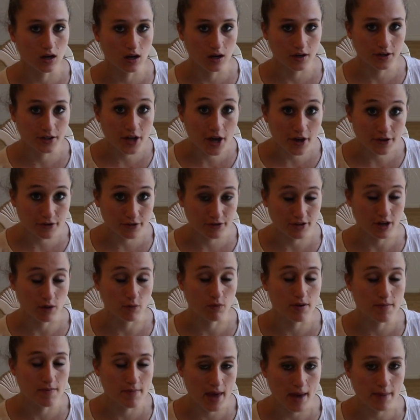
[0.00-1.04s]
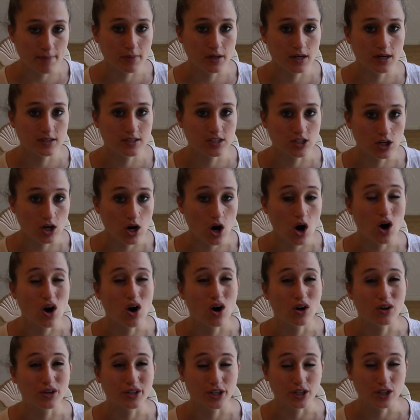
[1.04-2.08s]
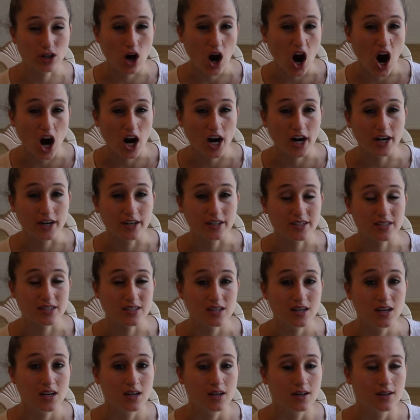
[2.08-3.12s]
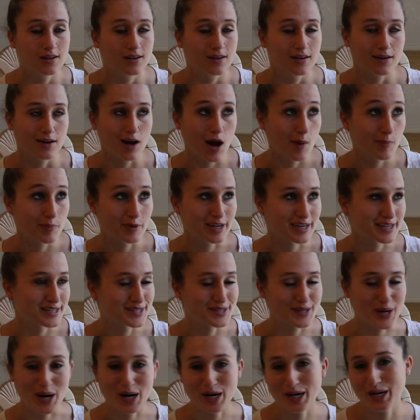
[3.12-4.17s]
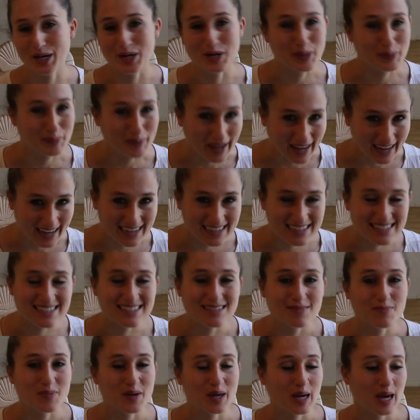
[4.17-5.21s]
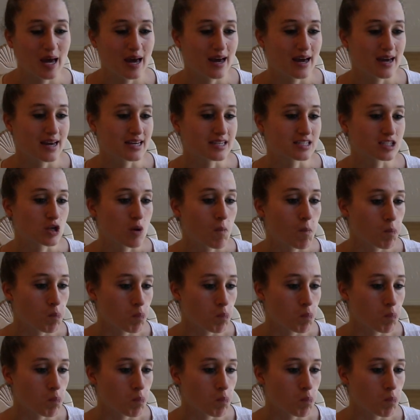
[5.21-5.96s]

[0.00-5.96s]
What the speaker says: Another thing, remember to call your cards companies, your banks, because